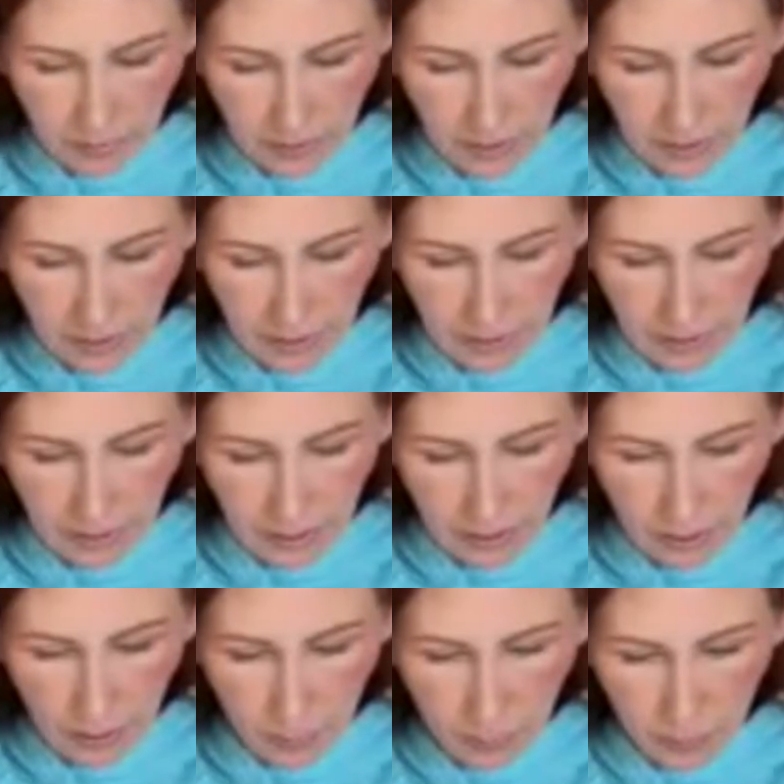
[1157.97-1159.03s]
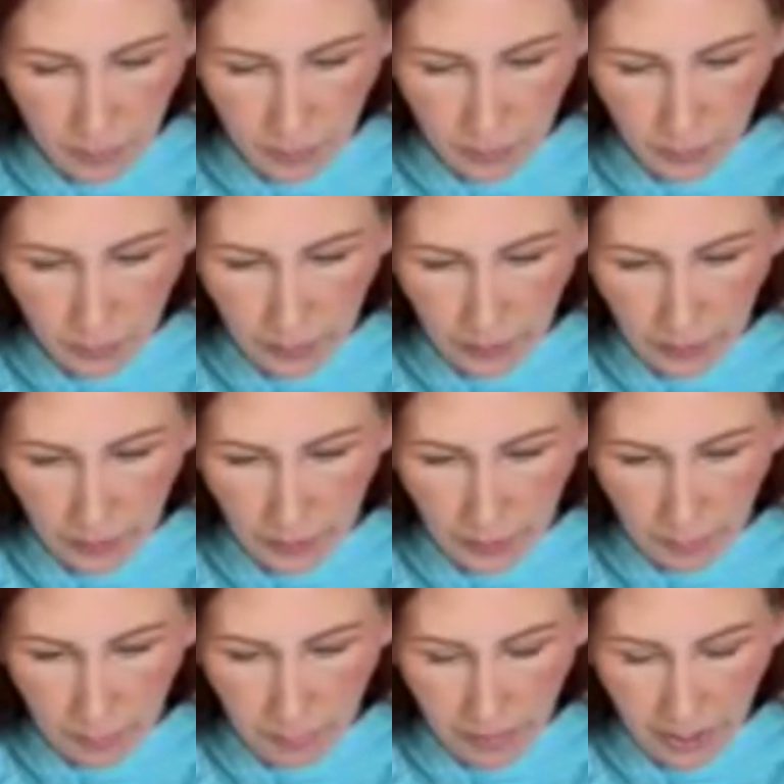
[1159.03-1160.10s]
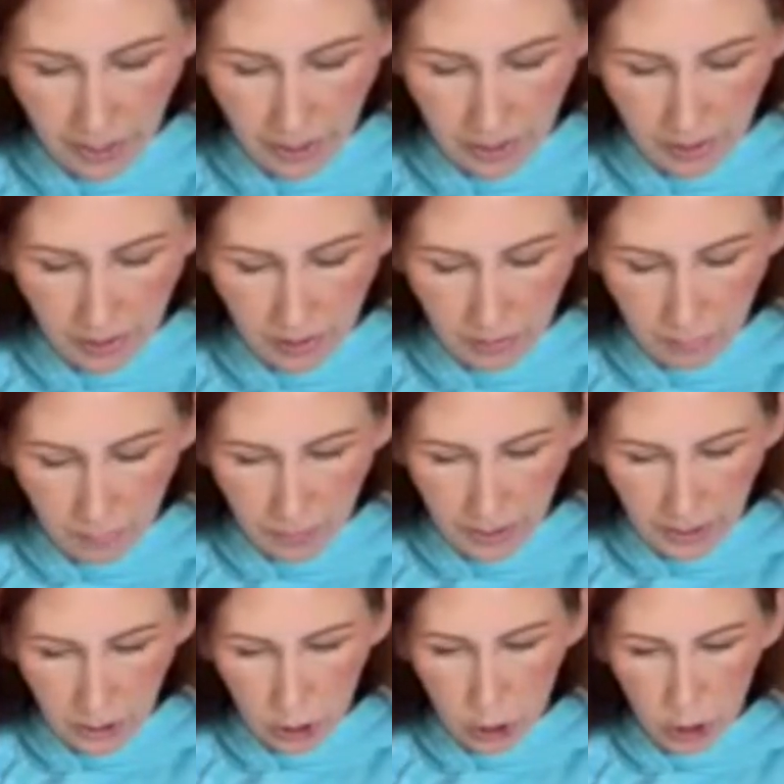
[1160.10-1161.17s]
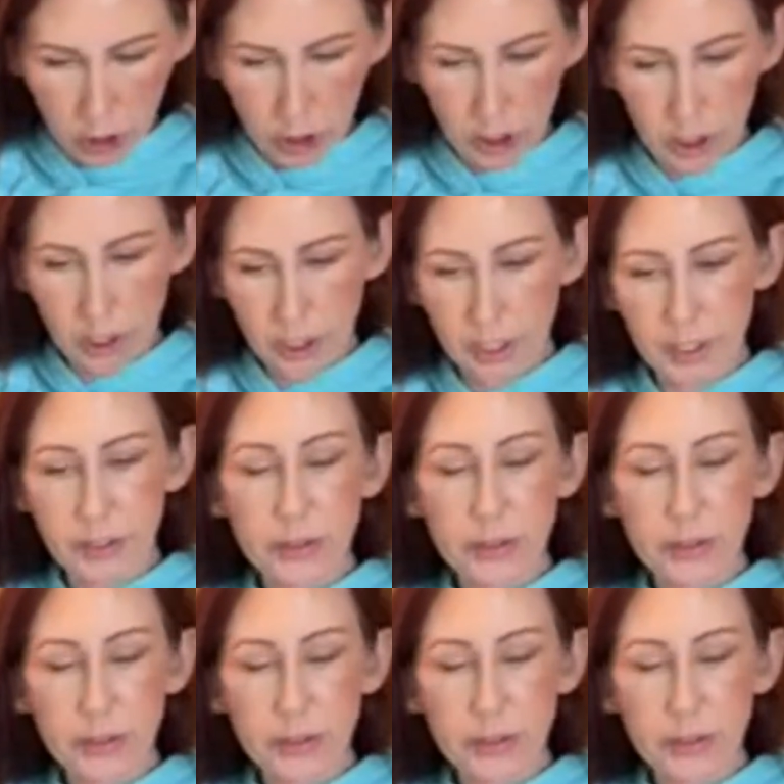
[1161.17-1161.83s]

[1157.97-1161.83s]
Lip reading: Kind of line it up so that the main picture